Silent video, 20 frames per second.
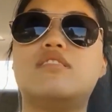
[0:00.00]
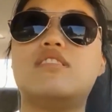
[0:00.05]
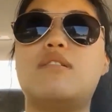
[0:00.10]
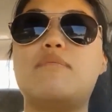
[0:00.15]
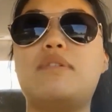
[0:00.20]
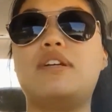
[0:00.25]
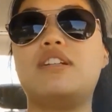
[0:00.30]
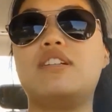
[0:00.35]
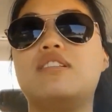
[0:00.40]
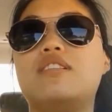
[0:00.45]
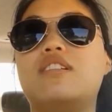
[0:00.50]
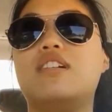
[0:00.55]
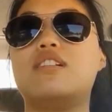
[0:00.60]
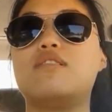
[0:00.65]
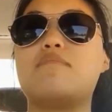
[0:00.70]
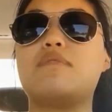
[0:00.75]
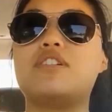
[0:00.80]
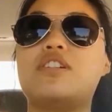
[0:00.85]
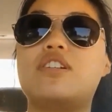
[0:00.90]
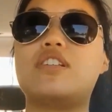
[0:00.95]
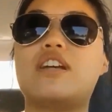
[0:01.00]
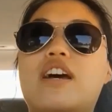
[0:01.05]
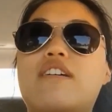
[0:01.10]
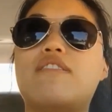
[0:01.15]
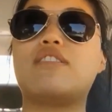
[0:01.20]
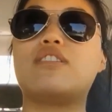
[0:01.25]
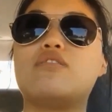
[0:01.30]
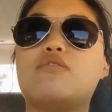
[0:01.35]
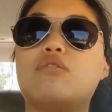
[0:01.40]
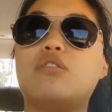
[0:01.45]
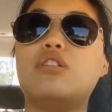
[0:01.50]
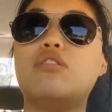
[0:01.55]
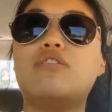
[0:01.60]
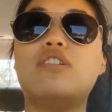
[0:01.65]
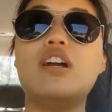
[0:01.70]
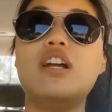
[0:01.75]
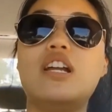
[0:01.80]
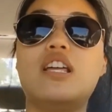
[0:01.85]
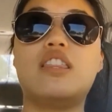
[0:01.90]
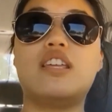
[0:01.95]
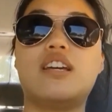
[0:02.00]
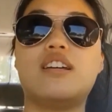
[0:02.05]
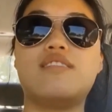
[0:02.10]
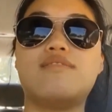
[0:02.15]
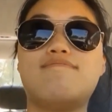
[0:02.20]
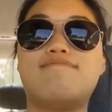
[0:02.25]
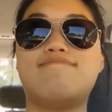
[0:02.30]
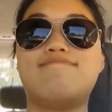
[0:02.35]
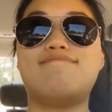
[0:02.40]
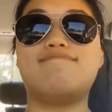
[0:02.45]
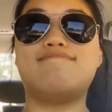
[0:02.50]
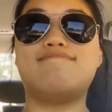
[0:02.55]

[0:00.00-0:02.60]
I mean, as much as I have control over anything.